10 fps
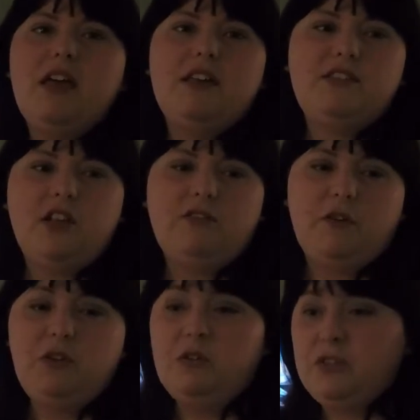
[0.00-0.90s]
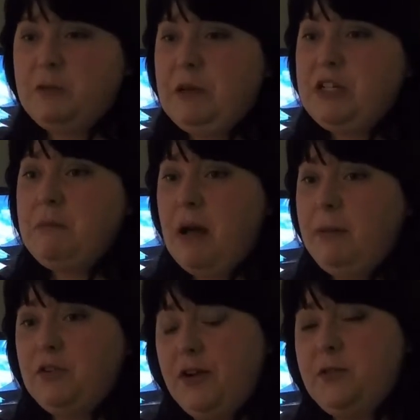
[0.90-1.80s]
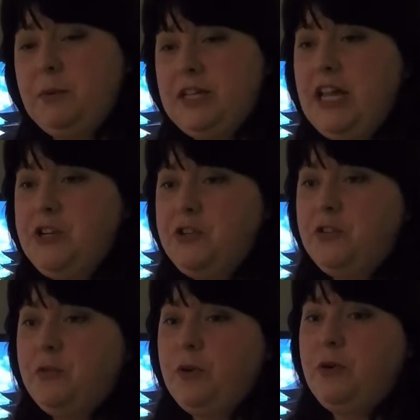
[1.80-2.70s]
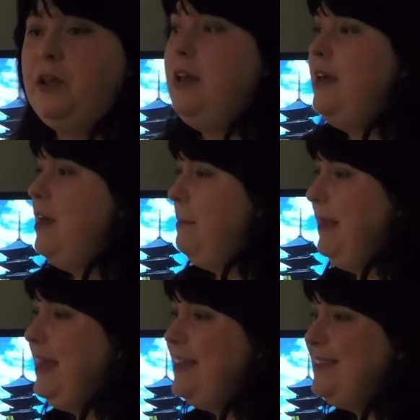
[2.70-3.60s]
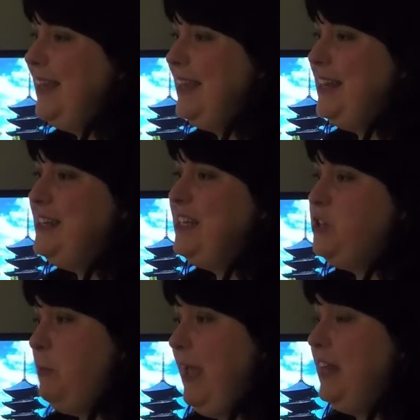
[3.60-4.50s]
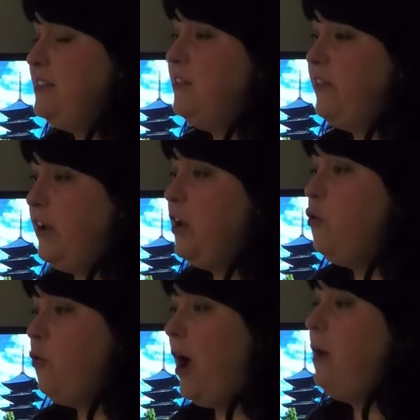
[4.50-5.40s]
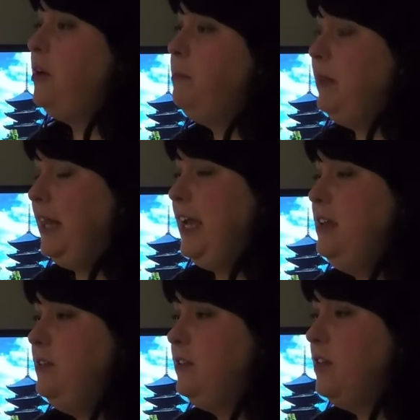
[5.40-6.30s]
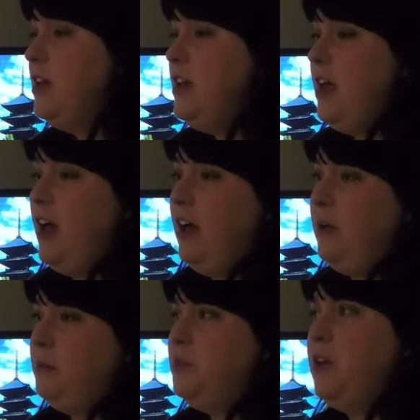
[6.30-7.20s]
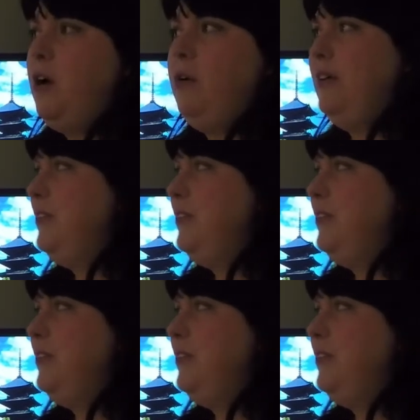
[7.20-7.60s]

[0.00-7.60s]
cell phone use, especially in public transportation, is rude because, like in India, Japan is a very crowded place. So if